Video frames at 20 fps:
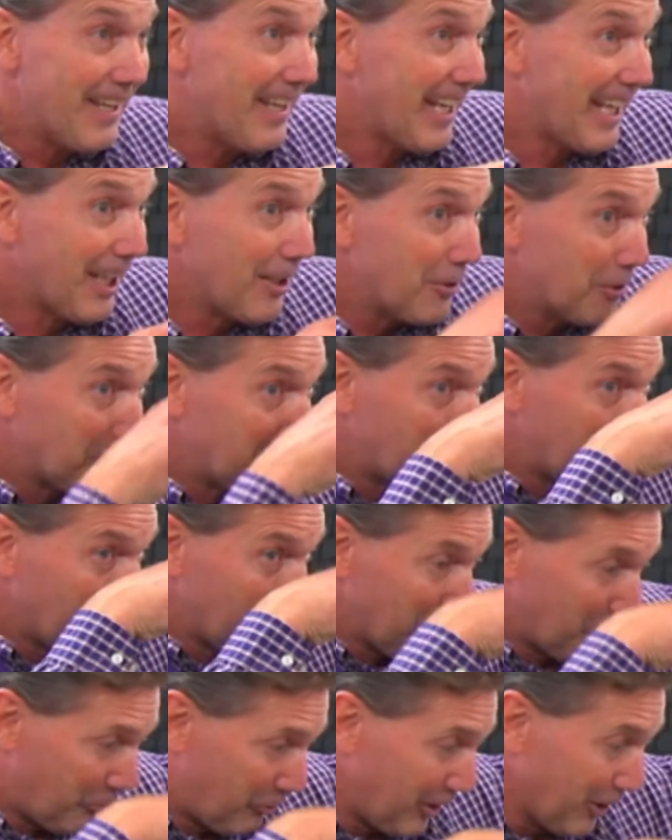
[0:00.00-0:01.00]
Negative
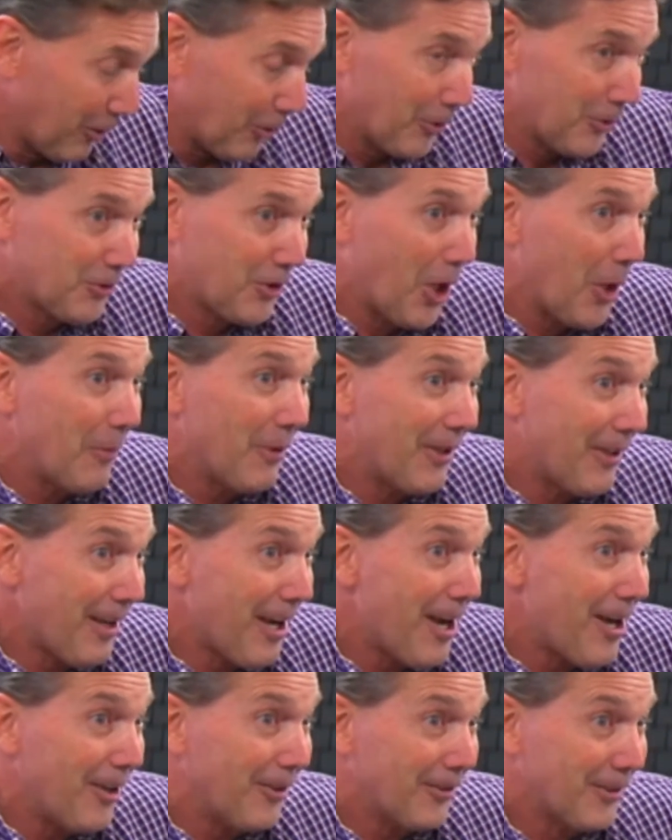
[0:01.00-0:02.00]
feelers coming
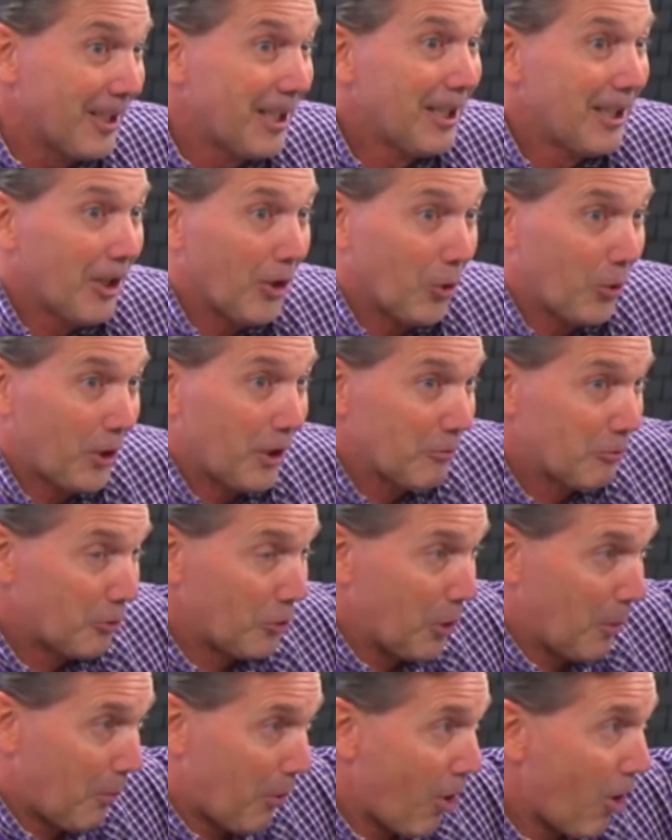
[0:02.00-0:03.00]
down, looking
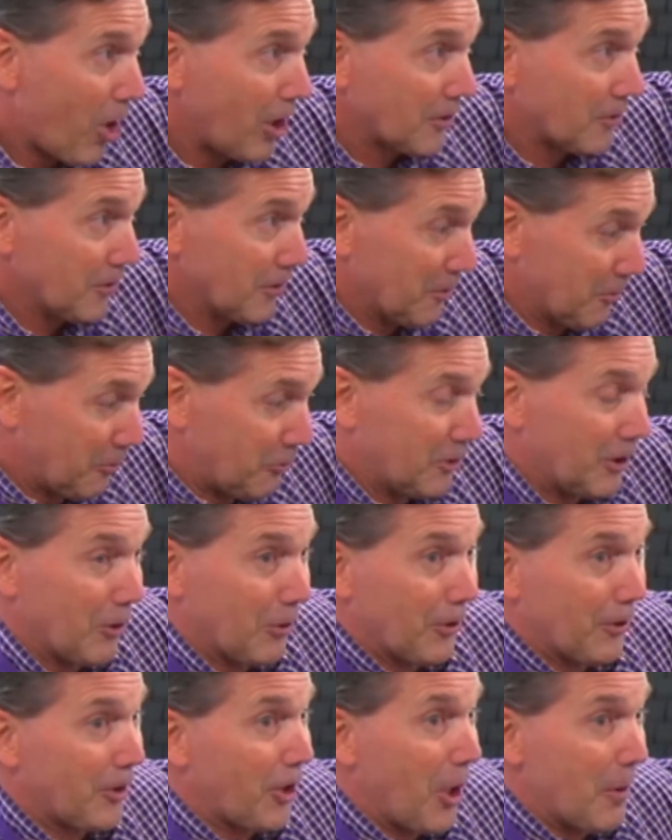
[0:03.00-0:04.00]
for a positive
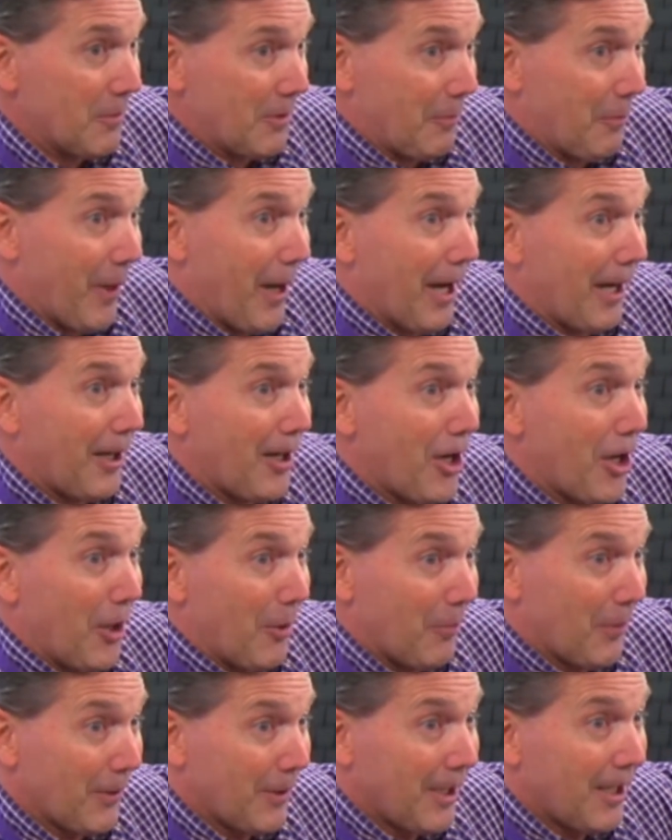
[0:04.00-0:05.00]
feeler coming back
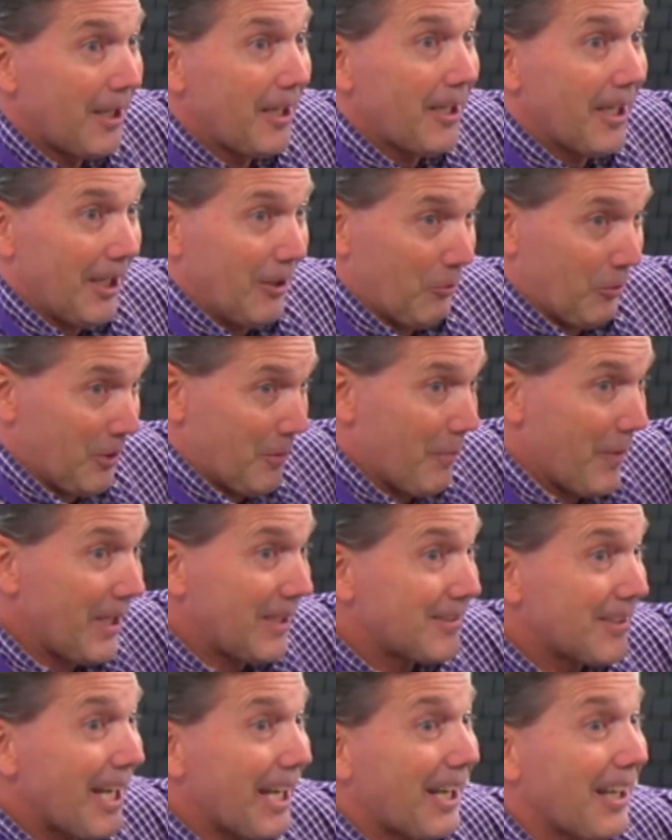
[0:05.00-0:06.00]
up. And when it
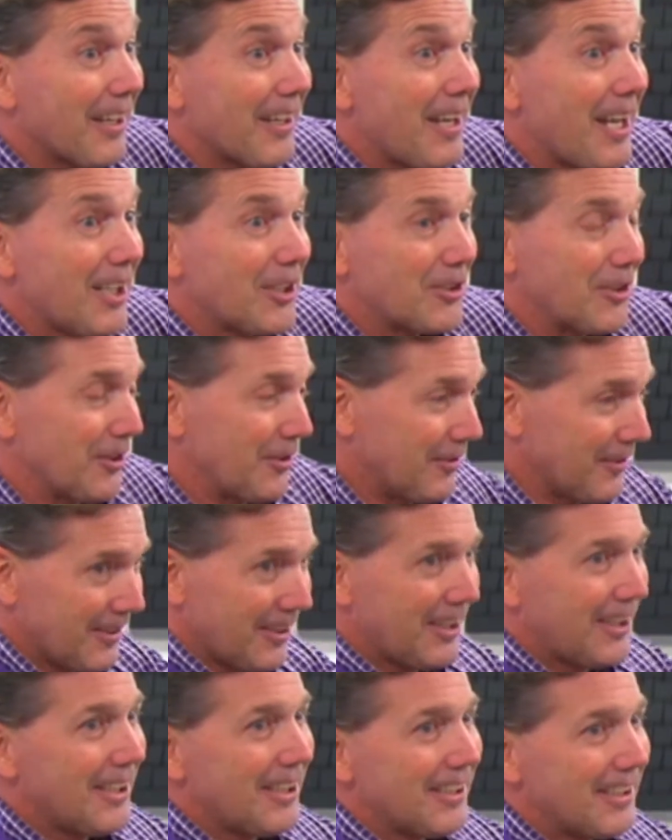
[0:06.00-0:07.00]
makes that connection,
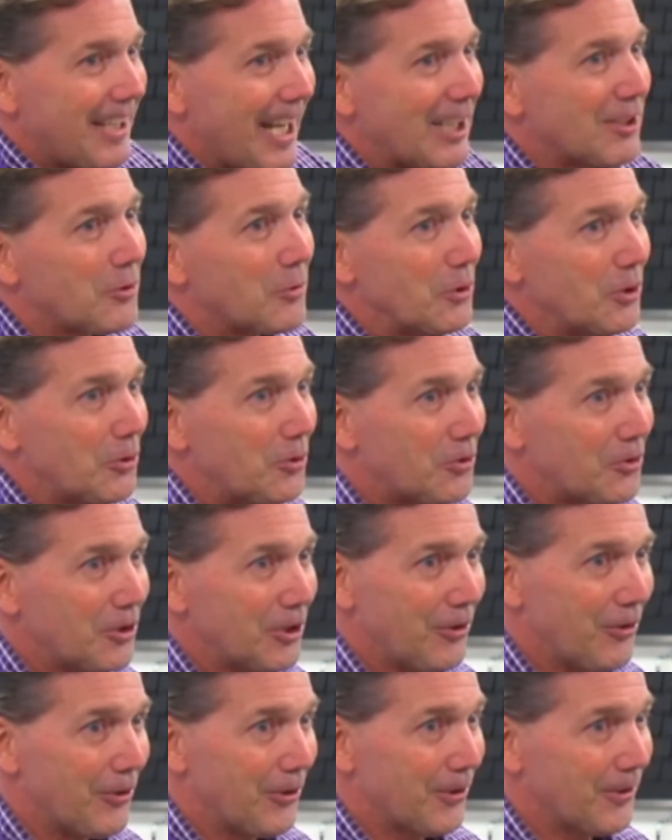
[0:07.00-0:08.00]
that's when you
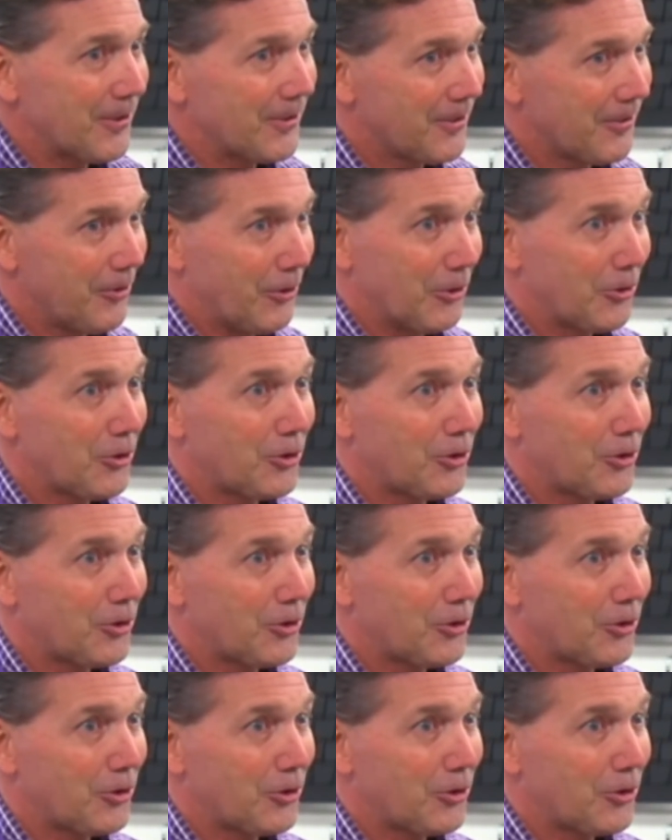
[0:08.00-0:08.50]
see the, the